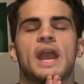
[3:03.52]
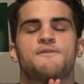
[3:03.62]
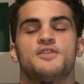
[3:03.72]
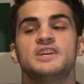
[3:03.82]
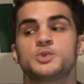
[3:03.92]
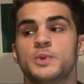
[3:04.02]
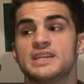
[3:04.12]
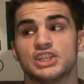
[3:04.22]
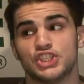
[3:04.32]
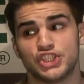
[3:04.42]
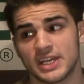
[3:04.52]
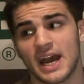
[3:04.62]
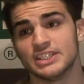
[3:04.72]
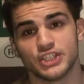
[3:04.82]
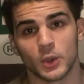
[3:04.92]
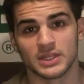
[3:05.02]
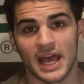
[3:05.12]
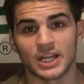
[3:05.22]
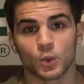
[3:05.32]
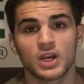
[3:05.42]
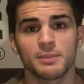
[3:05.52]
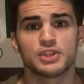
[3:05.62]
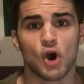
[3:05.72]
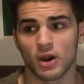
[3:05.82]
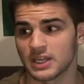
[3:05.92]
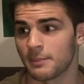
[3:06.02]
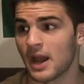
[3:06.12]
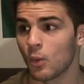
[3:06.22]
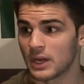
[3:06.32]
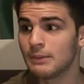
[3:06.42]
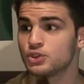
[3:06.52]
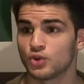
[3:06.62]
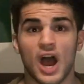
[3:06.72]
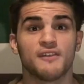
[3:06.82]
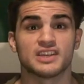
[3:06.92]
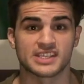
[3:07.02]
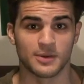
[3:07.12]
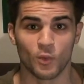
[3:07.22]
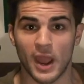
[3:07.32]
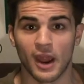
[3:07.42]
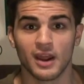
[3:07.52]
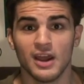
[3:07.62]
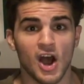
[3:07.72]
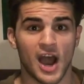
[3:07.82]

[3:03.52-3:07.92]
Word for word: Okay, for this week's shit I don't like, we're gonna be talking about when I'm driving somewhere